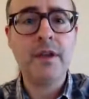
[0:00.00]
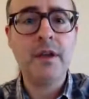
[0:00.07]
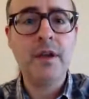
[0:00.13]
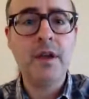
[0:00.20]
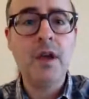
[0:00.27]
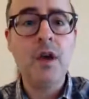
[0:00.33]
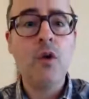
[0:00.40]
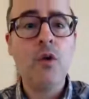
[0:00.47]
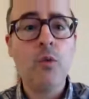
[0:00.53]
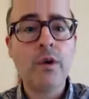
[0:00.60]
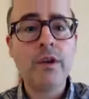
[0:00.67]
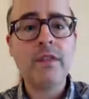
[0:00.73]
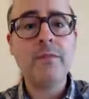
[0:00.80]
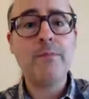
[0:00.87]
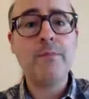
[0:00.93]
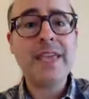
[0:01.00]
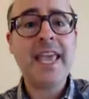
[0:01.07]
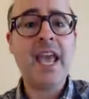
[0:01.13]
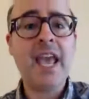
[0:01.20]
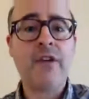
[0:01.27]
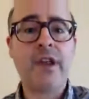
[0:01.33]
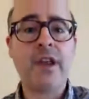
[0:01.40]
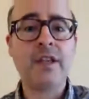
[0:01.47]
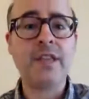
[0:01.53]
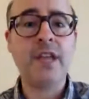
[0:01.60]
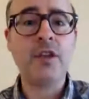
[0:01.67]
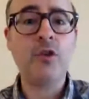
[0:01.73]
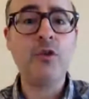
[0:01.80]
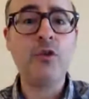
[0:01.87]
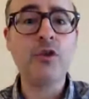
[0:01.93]
What are the big areas that you
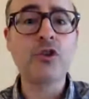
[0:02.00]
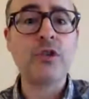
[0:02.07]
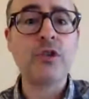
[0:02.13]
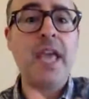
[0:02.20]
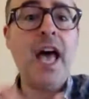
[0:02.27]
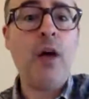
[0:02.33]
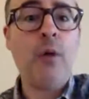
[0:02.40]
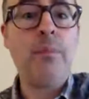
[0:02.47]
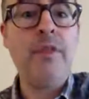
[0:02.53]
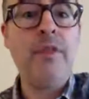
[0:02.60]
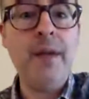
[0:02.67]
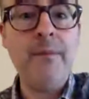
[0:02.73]
usually help them?